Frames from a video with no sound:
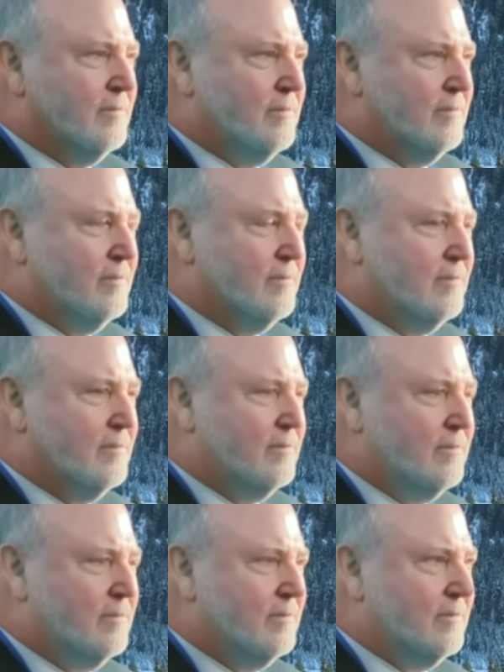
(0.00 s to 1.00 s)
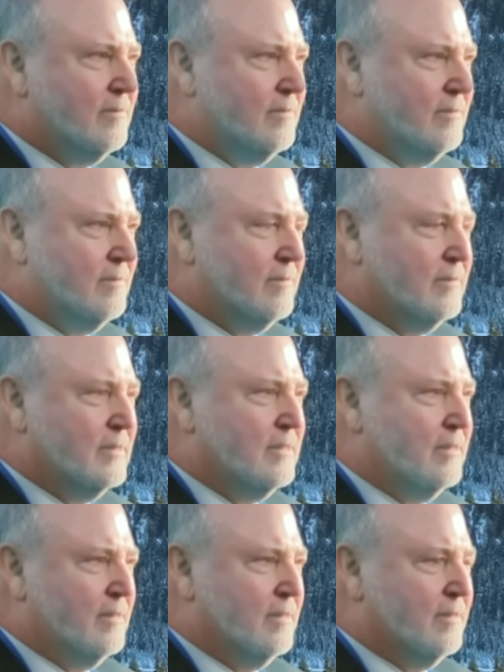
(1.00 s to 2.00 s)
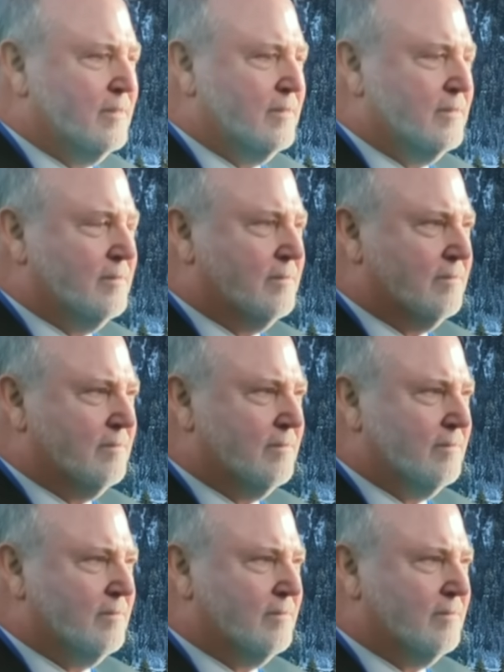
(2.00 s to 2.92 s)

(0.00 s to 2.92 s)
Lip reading: (silent)